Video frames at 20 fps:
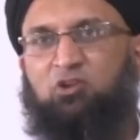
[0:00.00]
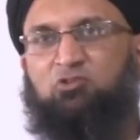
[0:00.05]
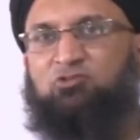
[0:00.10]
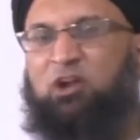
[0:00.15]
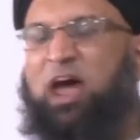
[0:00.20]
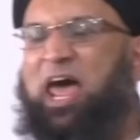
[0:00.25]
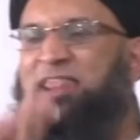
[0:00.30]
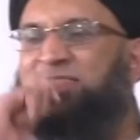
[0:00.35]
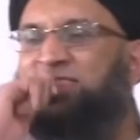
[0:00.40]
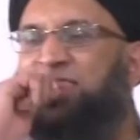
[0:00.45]

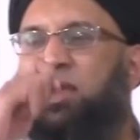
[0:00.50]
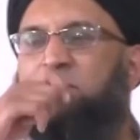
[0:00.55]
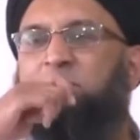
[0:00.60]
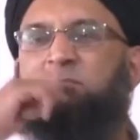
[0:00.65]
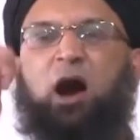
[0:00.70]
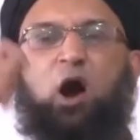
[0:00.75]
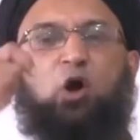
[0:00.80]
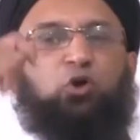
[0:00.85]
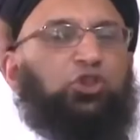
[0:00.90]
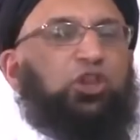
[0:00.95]
ran
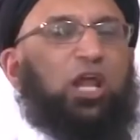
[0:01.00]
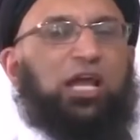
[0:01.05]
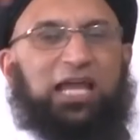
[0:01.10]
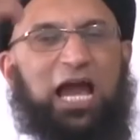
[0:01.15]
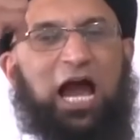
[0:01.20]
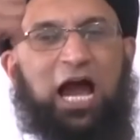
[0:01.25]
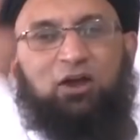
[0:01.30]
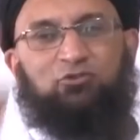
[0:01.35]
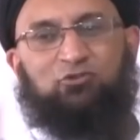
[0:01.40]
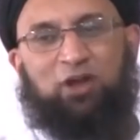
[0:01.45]
their mouth
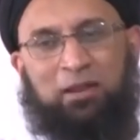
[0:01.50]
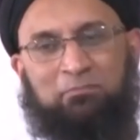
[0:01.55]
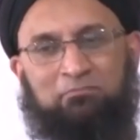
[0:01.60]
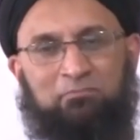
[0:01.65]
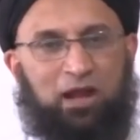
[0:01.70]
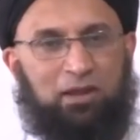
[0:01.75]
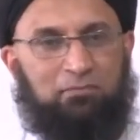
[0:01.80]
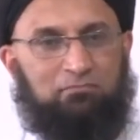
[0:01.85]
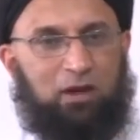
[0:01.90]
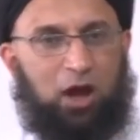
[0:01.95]
like I
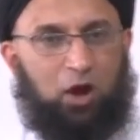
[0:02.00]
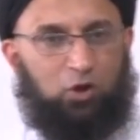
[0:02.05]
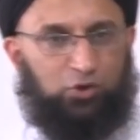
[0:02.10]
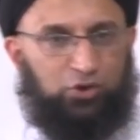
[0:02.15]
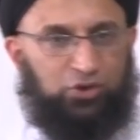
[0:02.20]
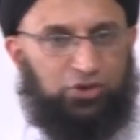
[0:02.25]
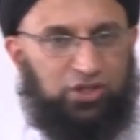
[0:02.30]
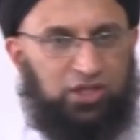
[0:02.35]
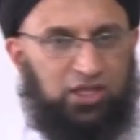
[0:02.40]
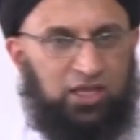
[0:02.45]
ran my
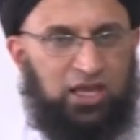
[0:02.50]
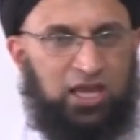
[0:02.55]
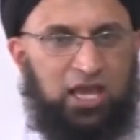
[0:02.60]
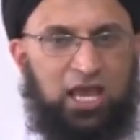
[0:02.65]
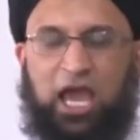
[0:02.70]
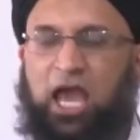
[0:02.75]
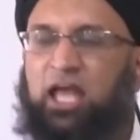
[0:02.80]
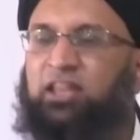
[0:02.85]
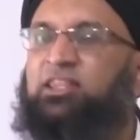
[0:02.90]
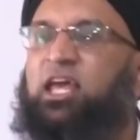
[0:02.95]
mouth.
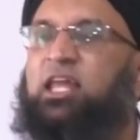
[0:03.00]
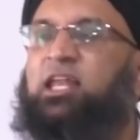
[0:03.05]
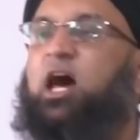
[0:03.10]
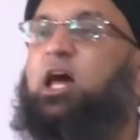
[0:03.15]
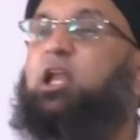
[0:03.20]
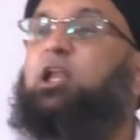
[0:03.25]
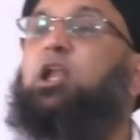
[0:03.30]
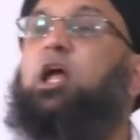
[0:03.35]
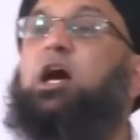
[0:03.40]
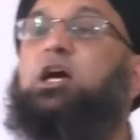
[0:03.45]
And then
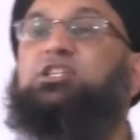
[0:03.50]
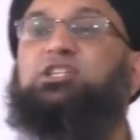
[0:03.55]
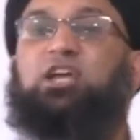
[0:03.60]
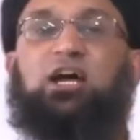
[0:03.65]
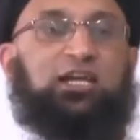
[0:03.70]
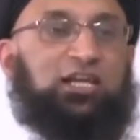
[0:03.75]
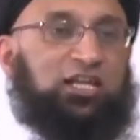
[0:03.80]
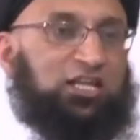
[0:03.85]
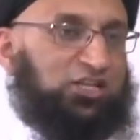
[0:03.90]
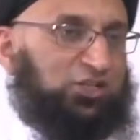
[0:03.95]
Allah
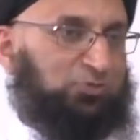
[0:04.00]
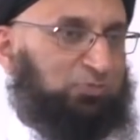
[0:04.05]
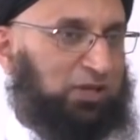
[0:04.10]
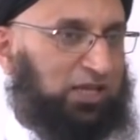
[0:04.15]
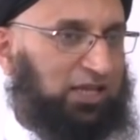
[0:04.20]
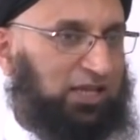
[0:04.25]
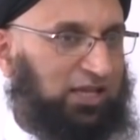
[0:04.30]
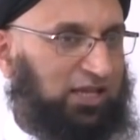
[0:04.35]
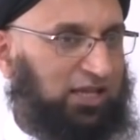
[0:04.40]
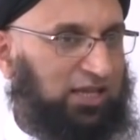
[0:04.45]

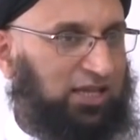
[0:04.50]
silenced me.